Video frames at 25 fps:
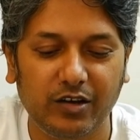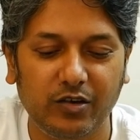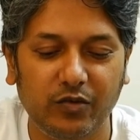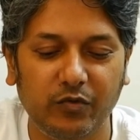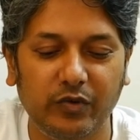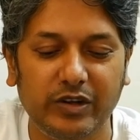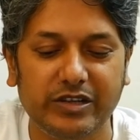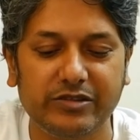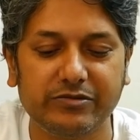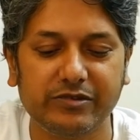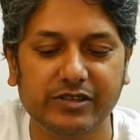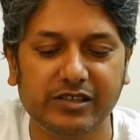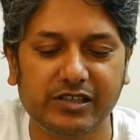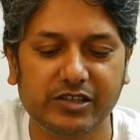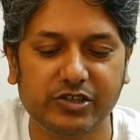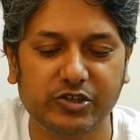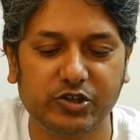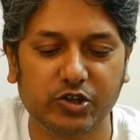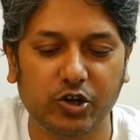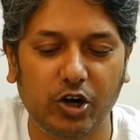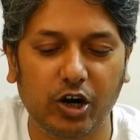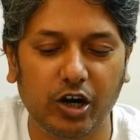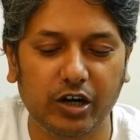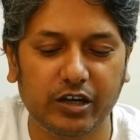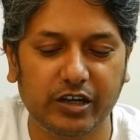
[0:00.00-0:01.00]
which was a
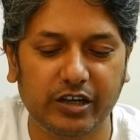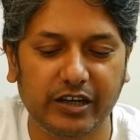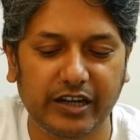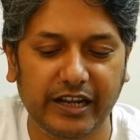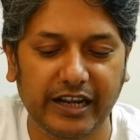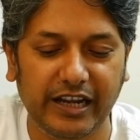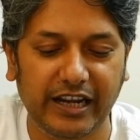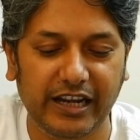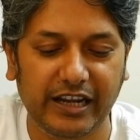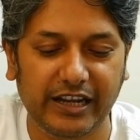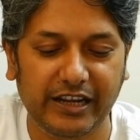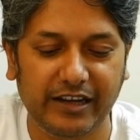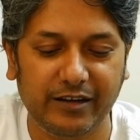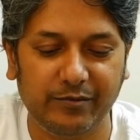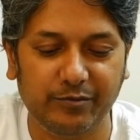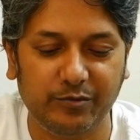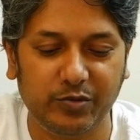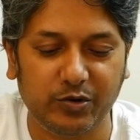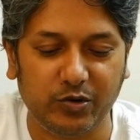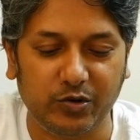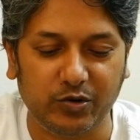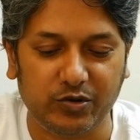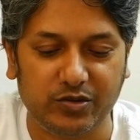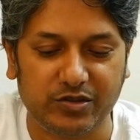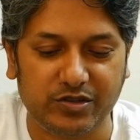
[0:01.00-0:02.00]
short tale in
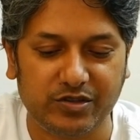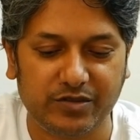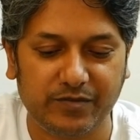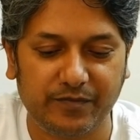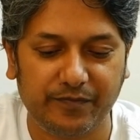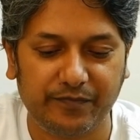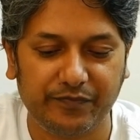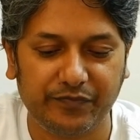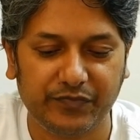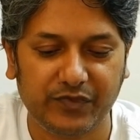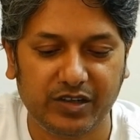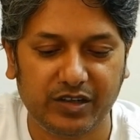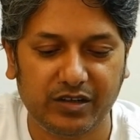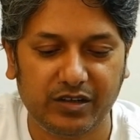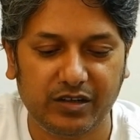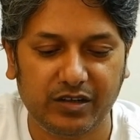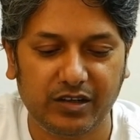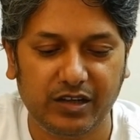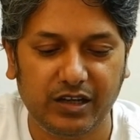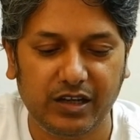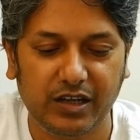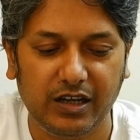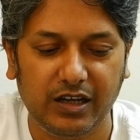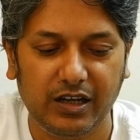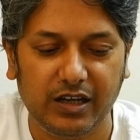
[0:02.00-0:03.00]
prose.
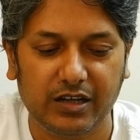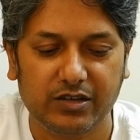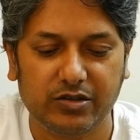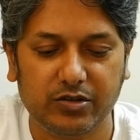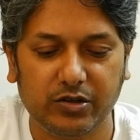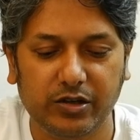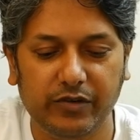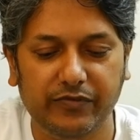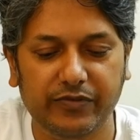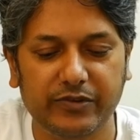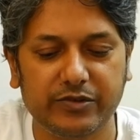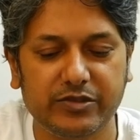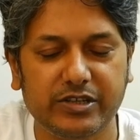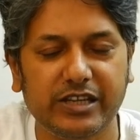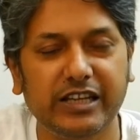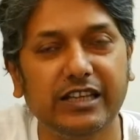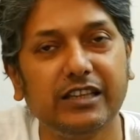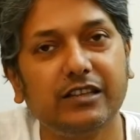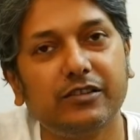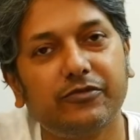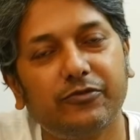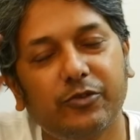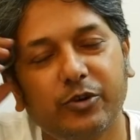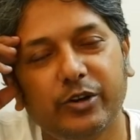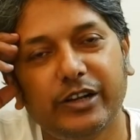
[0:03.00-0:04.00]
So if you see in
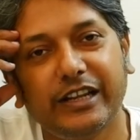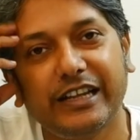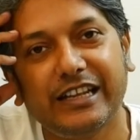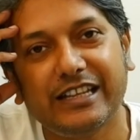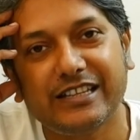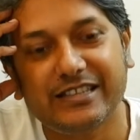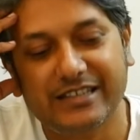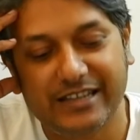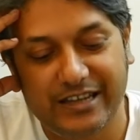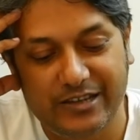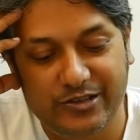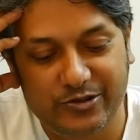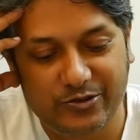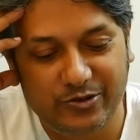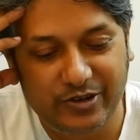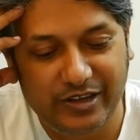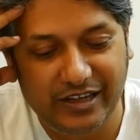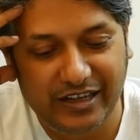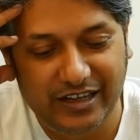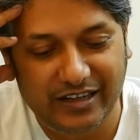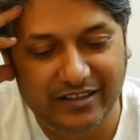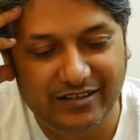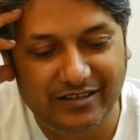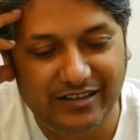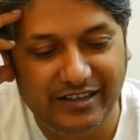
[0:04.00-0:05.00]
the 14th
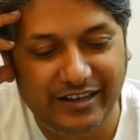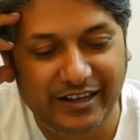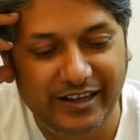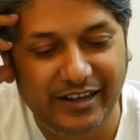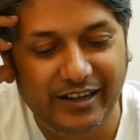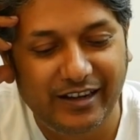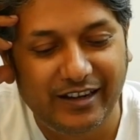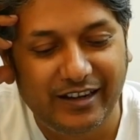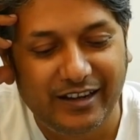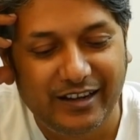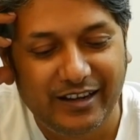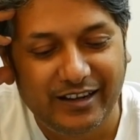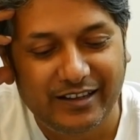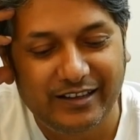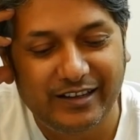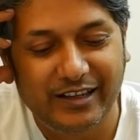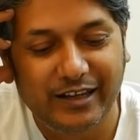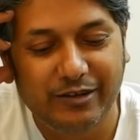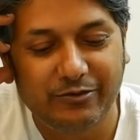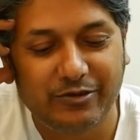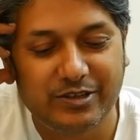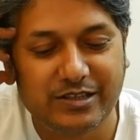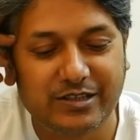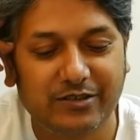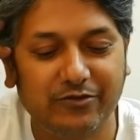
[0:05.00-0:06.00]
century Italy,
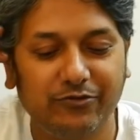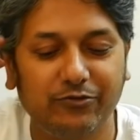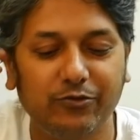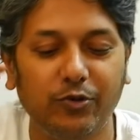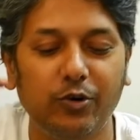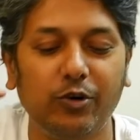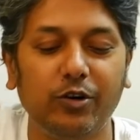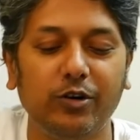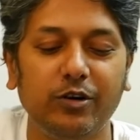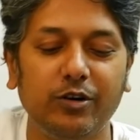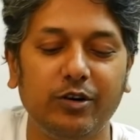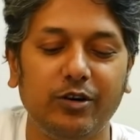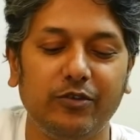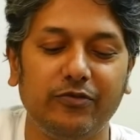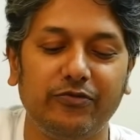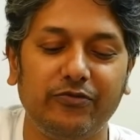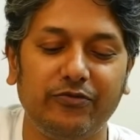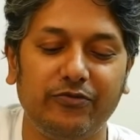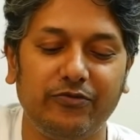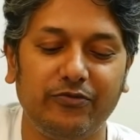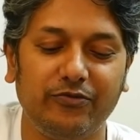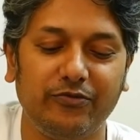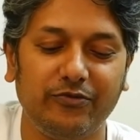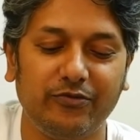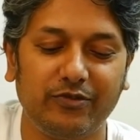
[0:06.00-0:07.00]
there was a vogue
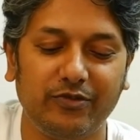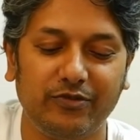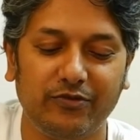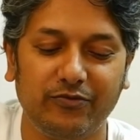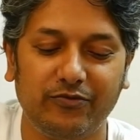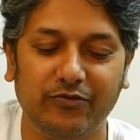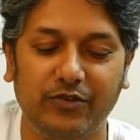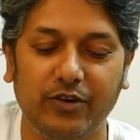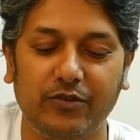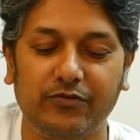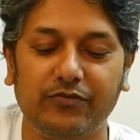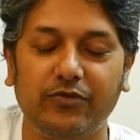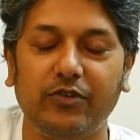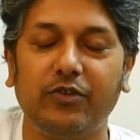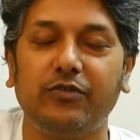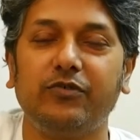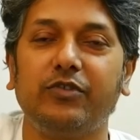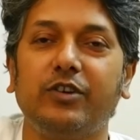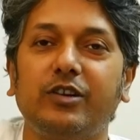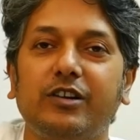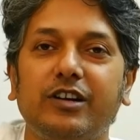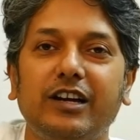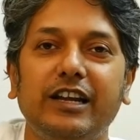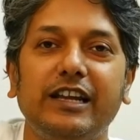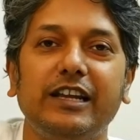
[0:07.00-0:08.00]

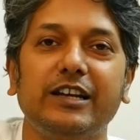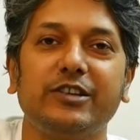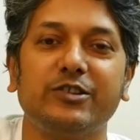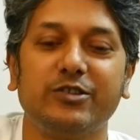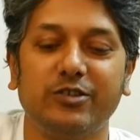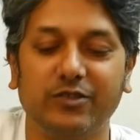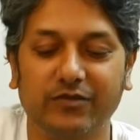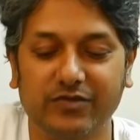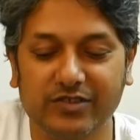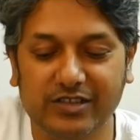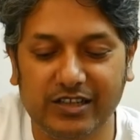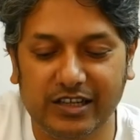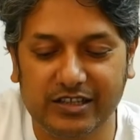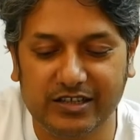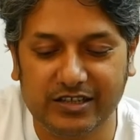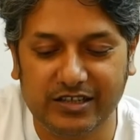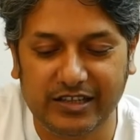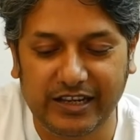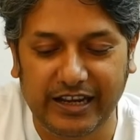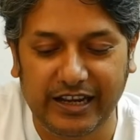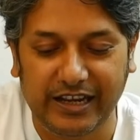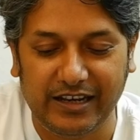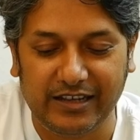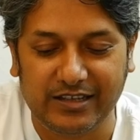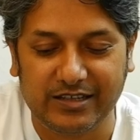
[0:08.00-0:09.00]
for collection of such
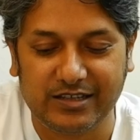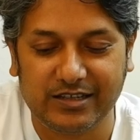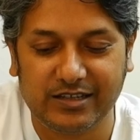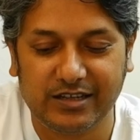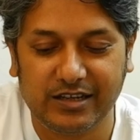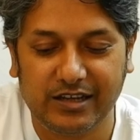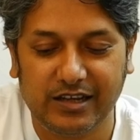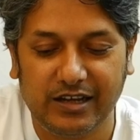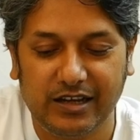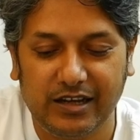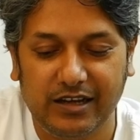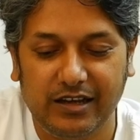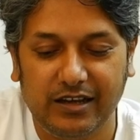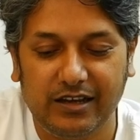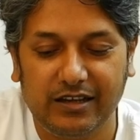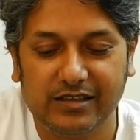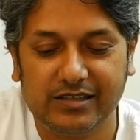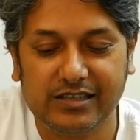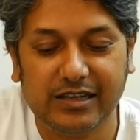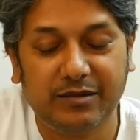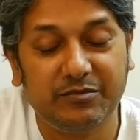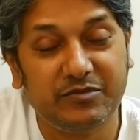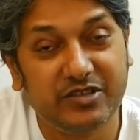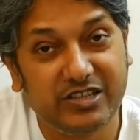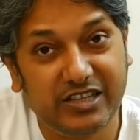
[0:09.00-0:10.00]
tales.
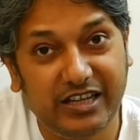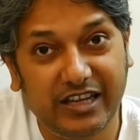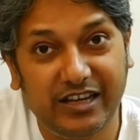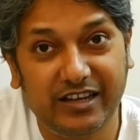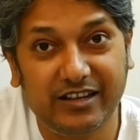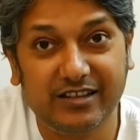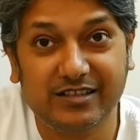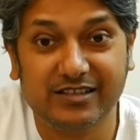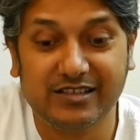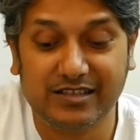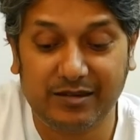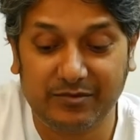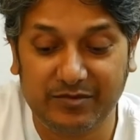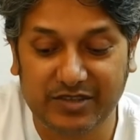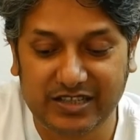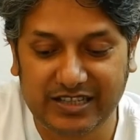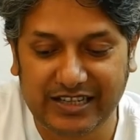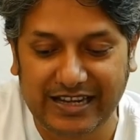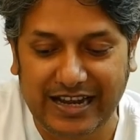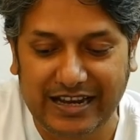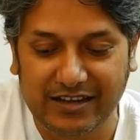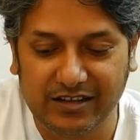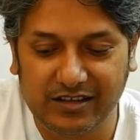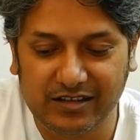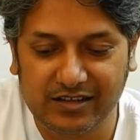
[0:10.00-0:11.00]
Some serious, some
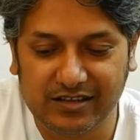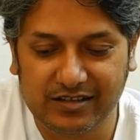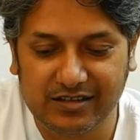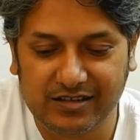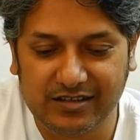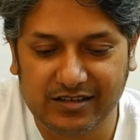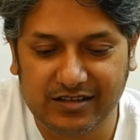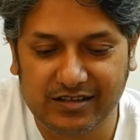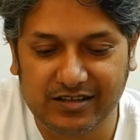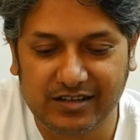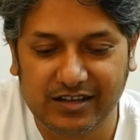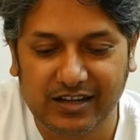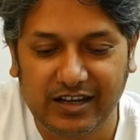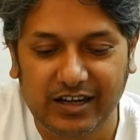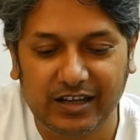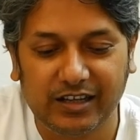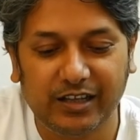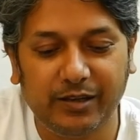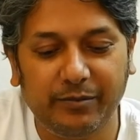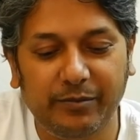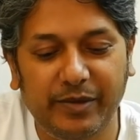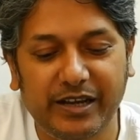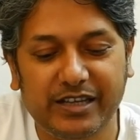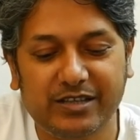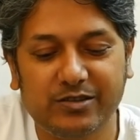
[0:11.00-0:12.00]
scandalous.
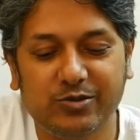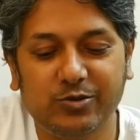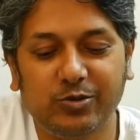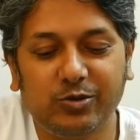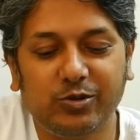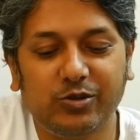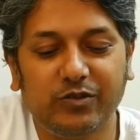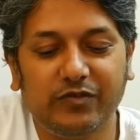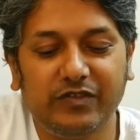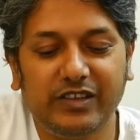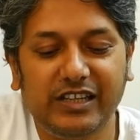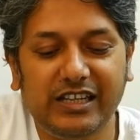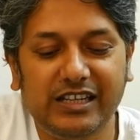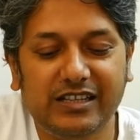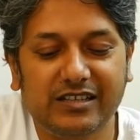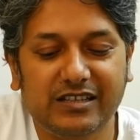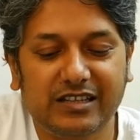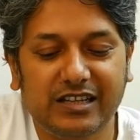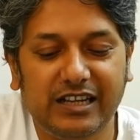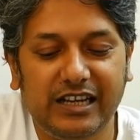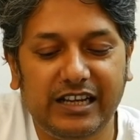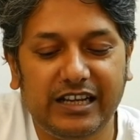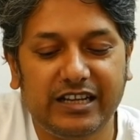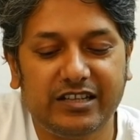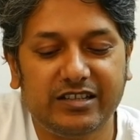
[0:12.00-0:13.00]
The best known of these
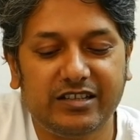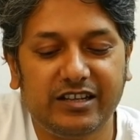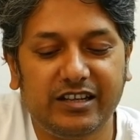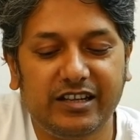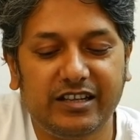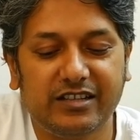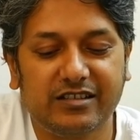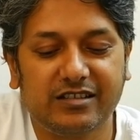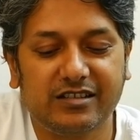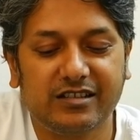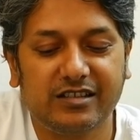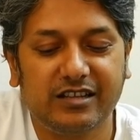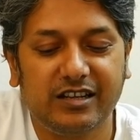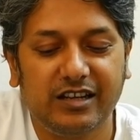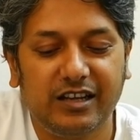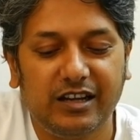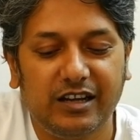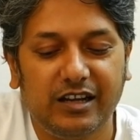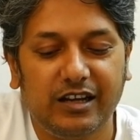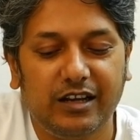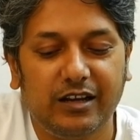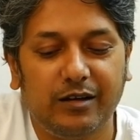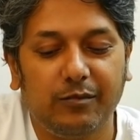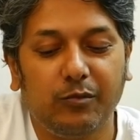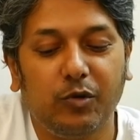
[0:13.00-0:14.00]
collection is
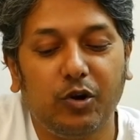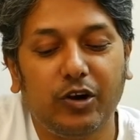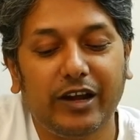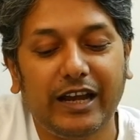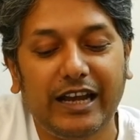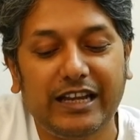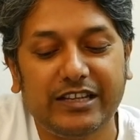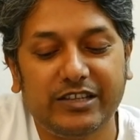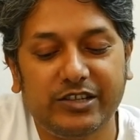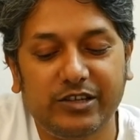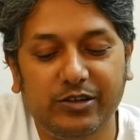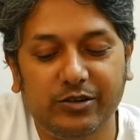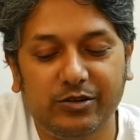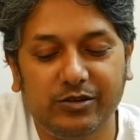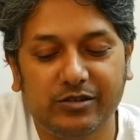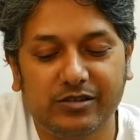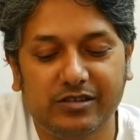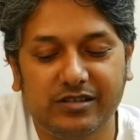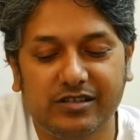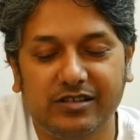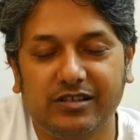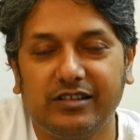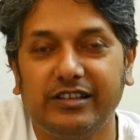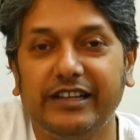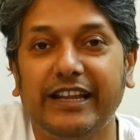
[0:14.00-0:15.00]

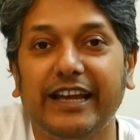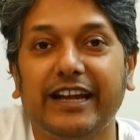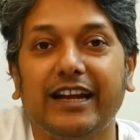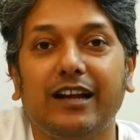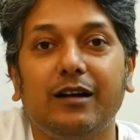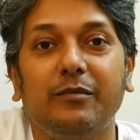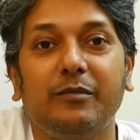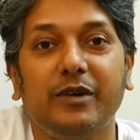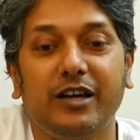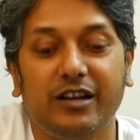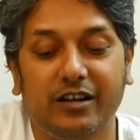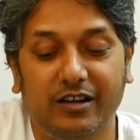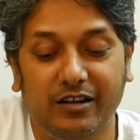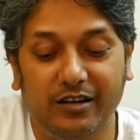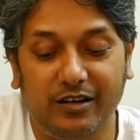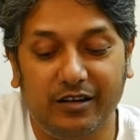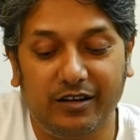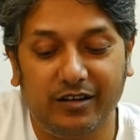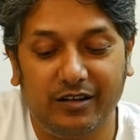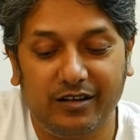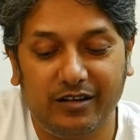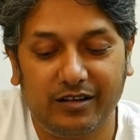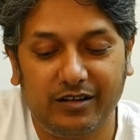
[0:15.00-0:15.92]
Boccaccio's Decameron.